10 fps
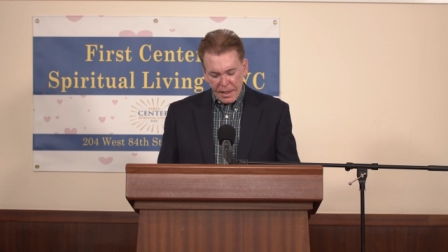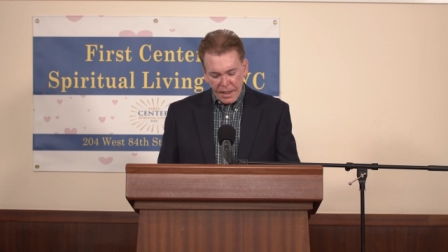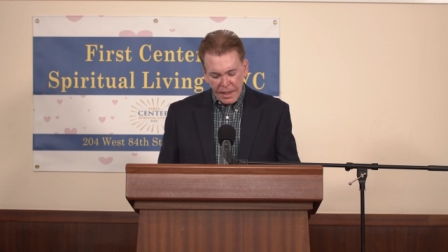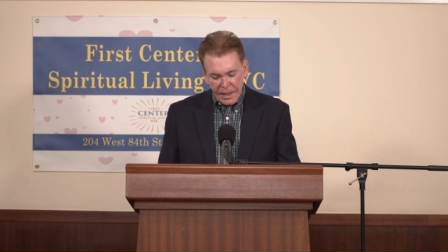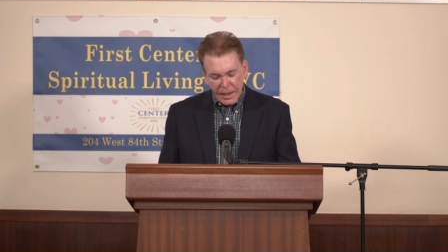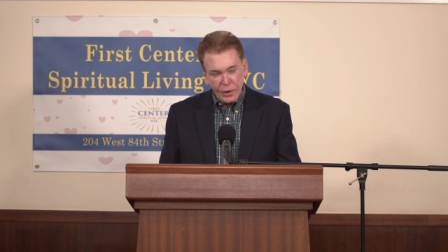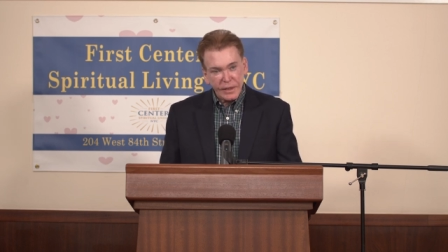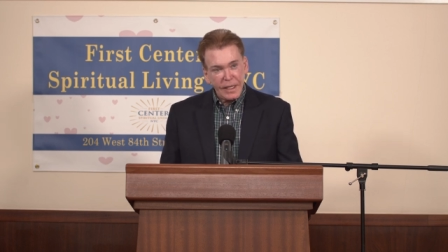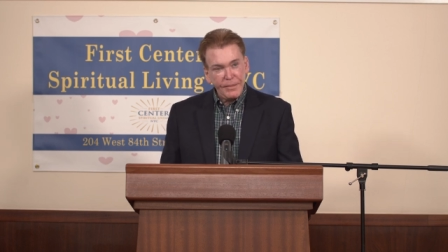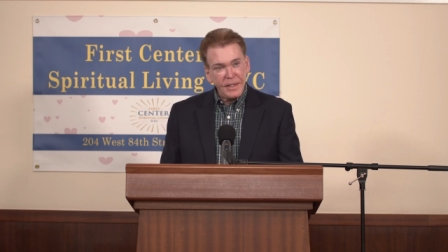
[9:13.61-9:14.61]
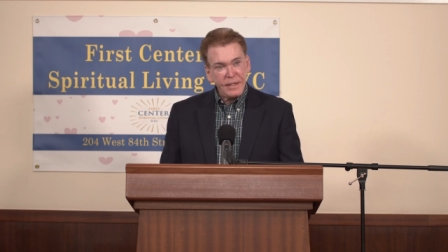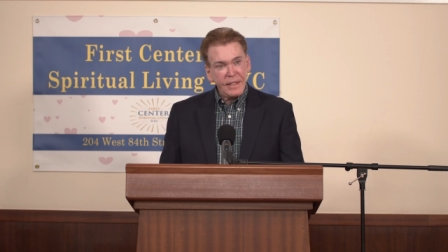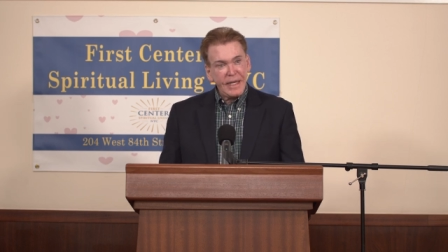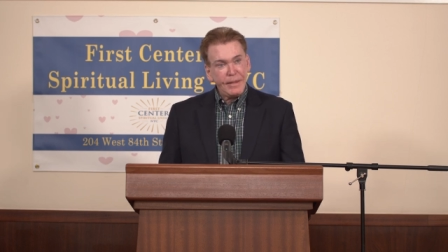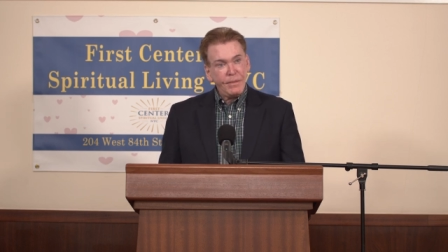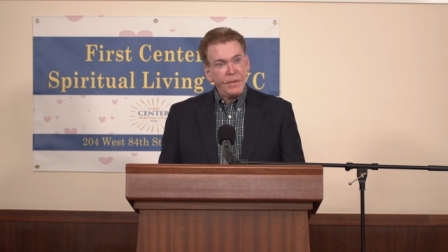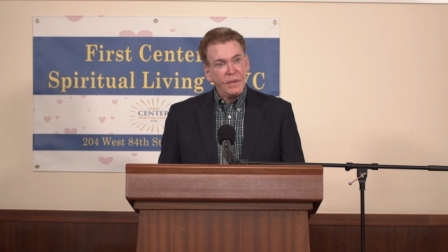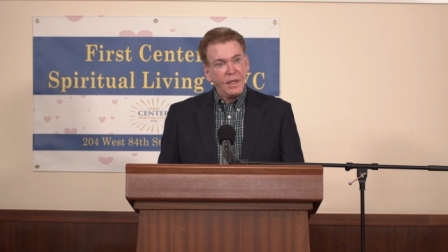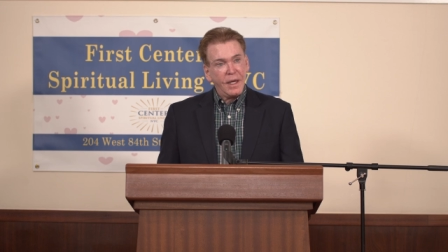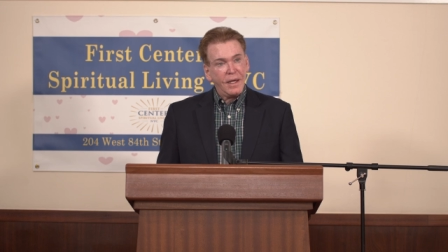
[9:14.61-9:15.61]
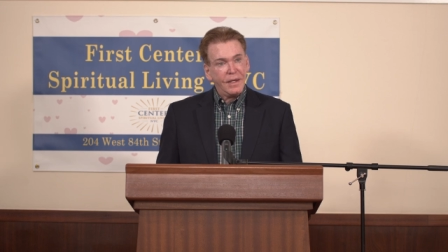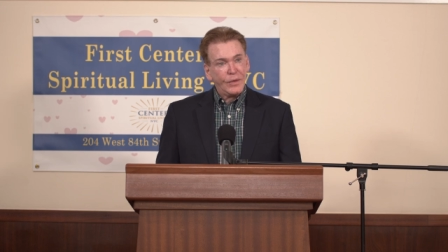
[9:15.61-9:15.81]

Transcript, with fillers: Uh, I looked up his name uh,